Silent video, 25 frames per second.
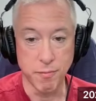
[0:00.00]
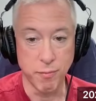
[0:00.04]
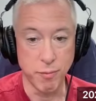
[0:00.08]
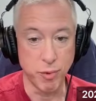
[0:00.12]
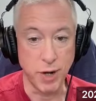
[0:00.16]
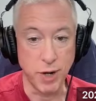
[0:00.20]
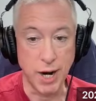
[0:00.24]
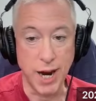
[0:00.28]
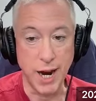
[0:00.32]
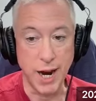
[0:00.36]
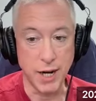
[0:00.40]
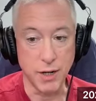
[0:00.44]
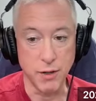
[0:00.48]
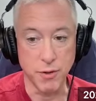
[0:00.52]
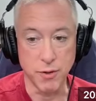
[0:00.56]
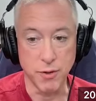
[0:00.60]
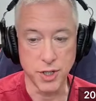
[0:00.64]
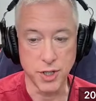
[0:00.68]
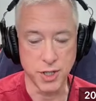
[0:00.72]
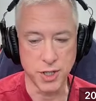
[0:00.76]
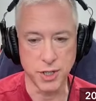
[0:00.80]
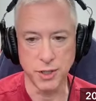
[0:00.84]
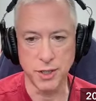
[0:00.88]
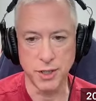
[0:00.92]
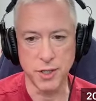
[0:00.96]
pride or
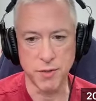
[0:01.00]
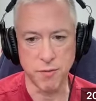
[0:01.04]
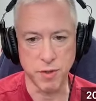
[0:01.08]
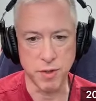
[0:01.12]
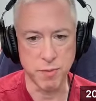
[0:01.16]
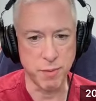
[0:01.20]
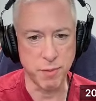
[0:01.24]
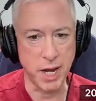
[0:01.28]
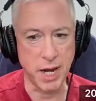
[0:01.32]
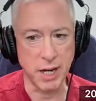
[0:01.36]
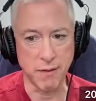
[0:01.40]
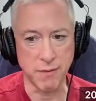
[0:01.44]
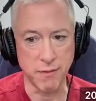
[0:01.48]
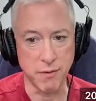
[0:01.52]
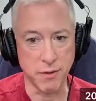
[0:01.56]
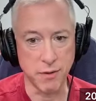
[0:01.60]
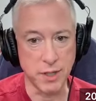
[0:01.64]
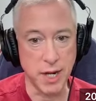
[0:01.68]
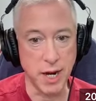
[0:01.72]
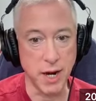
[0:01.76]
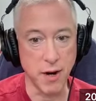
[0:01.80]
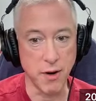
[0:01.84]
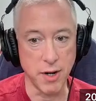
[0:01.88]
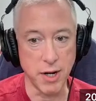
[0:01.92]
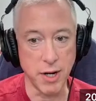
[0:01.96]
just at least respect for
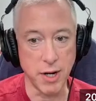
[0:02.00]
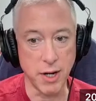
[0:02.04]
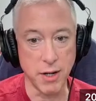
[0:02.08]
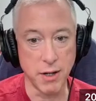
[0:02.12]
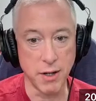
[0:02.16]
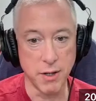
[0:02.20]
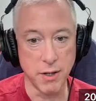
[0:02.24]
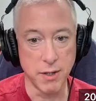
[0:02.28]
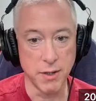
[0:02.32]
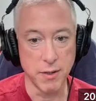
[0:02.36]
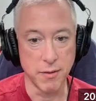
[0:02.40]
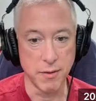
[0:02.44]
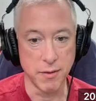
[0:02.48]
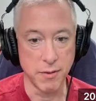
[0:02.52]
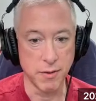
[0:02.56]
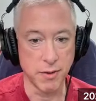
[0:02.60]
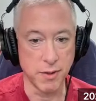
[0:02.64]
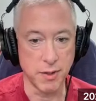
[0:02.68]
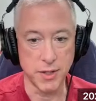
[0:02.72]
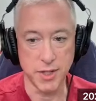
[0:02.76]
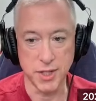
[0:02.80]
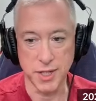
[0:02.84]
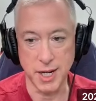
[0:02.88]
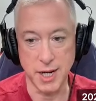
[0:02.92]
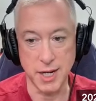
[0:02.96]
the area
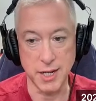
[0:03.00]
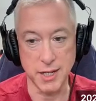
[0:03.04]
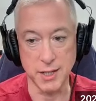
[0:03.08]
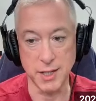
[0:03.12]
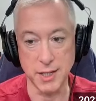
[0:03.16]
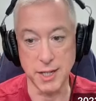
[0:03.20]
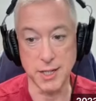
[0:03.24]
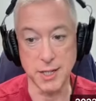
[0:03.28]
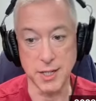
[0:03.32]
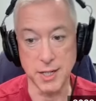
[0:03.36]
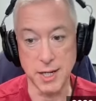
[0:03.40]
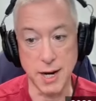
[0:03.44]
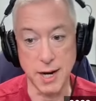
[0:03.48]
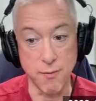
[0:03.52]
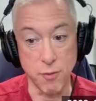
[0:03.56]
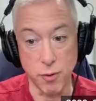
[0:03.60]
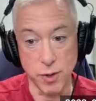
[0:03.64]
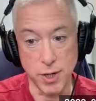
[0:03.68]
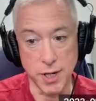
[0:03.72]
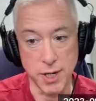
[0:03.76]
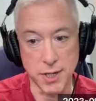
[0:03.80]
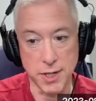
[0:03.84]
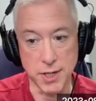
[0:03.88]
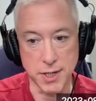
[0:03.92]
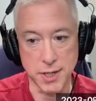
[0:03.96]
because they they see
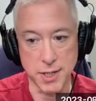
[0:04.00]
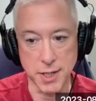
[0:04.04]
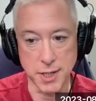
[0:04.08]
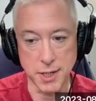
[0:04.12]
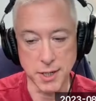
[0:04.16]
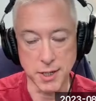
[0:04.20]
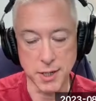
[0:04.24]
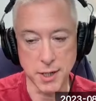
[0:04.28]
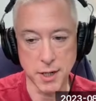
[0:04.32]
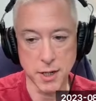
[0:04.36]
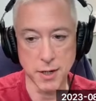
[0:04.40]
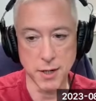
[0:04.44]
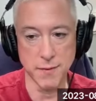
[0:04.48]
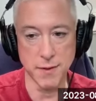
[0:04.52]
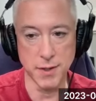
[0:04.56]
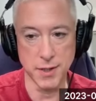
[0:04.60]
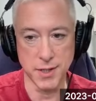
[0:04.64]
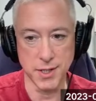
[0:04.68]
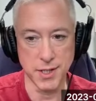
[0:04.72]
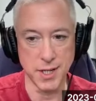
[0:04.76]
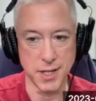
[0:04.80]
everyone else is taking care of it.